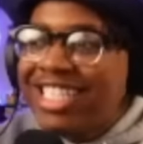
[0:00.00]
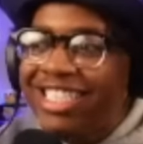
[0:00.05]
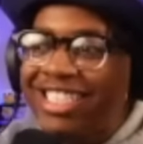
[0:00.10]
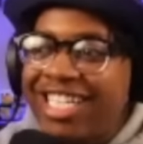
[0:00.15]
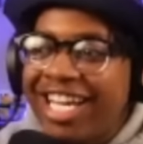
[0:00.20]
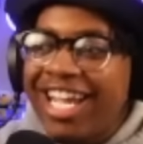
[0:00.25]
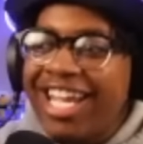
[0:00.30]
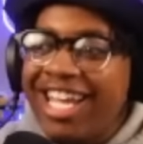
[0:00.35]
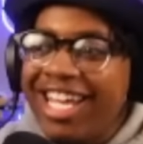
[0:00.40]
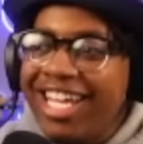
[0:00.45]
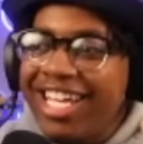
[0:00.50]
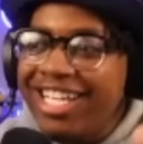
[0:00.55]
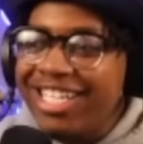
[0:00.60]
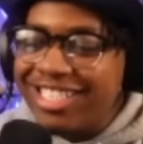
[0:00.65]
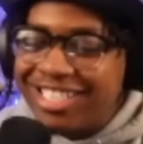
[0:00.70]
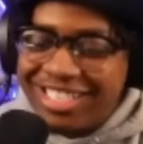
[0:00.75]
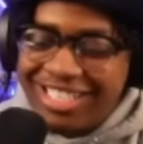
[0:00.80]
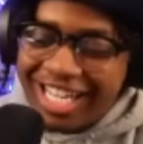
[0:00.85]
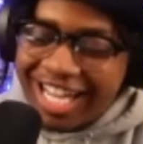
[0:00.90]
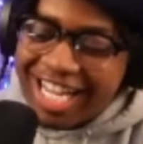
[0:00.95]

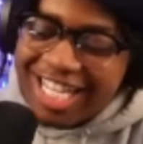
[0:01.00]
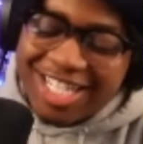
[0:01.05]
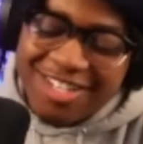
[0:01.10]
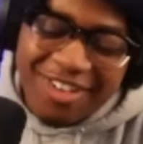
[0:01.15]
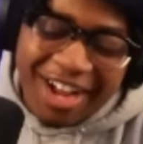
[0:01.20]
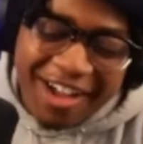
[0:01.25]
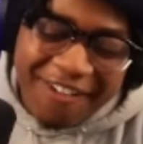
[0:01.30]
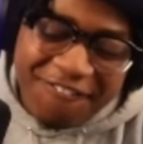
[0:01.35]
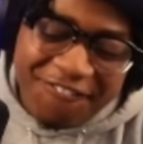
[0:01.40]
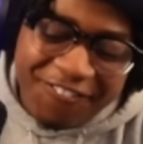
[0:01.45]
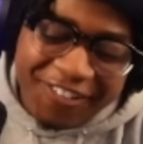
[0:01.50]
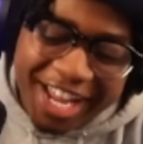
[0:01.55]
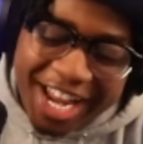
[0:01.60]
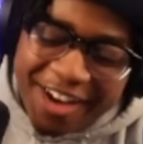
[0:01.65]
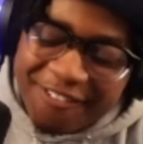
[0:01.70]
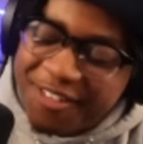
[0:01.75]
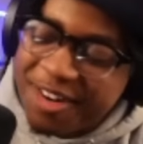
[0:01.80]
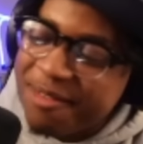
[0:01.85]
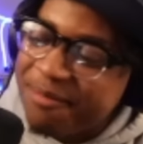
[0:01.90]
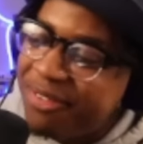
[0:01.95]
Jeez, that's my
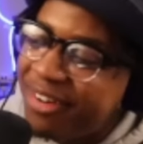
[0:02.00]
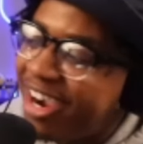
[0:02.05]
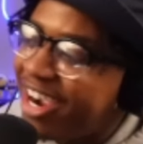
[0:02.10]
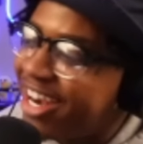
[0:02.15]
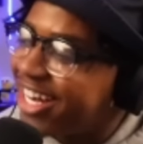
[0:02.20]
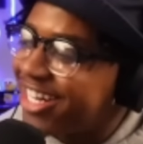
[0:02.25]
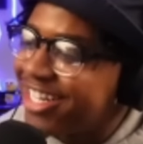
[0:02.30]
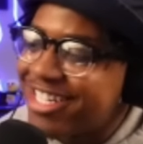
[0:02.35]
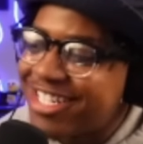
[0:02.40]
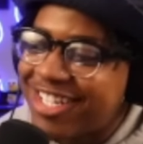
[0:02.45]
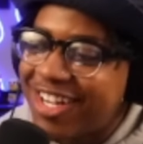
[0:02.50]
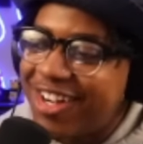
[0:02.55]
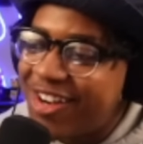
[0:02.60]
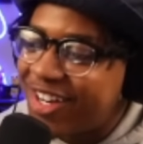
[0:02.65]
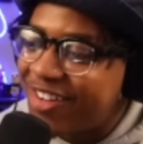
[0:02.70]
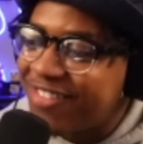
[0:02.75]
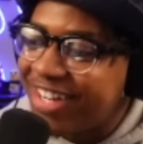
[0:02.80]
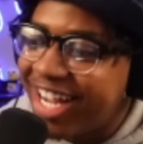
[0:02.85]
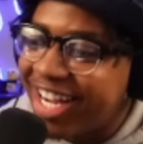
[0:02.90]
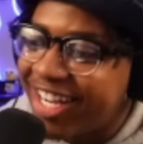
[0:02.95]
favorite part of the
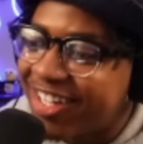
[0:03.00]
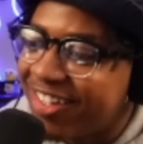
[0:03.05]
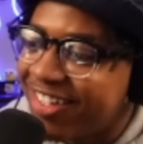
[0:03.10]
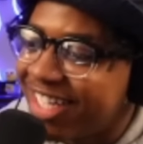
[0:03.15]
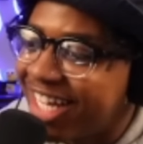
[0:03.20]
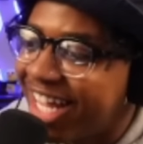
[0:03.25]
song, I'm not gonna